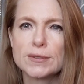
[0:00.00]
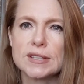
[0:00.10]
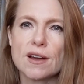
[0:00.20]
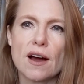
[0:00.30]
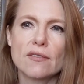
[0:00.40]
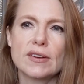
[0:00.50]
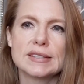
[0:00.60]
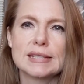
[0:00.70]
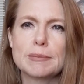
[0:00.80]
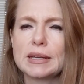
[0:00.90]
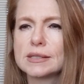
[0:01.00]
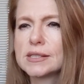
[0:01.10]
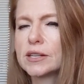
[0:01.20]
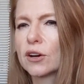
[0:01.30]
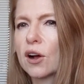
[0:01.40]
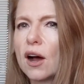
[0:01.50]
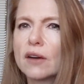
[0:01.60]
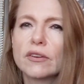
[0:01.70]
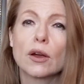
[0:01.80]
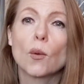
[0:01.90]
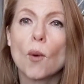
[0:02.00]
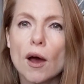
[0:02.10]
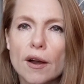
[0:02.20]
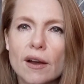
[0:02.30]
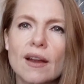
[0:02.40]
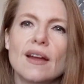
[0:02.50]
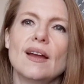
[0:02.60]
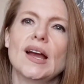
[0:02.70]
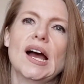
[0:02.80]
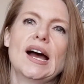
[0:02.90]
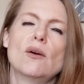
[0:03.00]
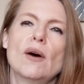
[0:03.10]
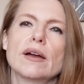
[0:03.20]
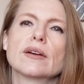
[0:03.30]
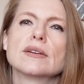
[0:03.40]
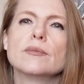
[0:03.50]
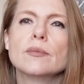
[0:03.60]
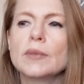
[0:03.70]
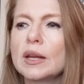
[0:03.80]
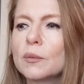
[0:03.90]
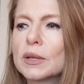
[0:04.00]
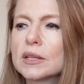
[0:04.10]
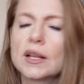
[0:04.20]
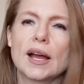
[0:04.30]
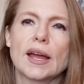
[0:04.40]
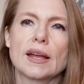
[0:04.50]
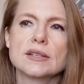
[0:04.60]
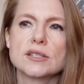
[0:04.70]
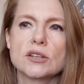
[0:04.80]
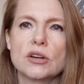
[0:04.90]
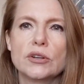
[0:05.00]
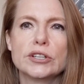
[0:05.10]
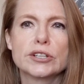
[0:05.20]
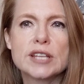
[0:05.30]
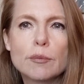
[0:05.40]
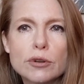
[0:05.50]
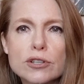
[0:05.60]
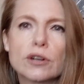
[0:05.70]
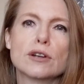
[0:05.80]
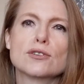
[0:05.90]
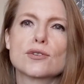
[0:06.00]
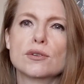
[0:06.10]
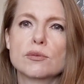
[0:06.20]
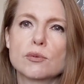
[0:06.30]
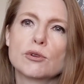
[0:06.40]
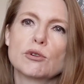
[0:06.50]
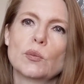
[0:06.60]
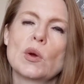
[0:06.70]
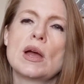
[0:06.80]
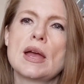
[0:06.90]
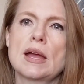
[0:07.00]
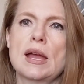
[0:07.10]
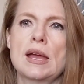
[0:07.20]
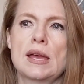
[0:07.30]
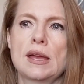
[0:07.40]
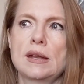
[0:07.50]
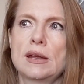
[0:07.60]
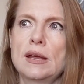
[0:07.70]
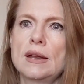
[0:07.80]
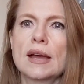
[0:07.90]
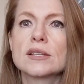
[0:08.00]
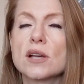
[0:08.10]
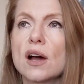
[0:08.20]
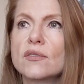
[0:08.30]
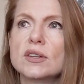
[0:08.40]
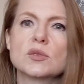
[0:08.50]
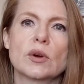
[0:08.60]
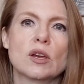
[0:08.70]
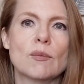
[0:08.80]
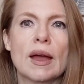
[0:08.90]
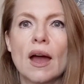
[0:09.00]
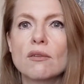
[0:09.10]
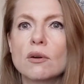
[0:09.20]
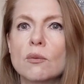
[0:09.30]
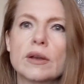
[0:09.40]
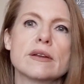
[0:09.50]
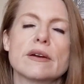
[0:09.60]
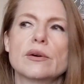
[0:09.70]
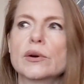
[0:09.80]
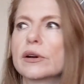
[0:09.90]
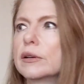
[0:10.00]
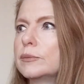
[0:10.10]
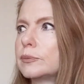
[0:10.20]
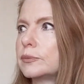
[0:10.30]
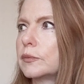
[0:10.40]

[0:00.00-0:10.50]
cozy office sipping tea or coffee or water while you're meeting with clients, in your temperature-controlled room, in a nice office where you might have a window or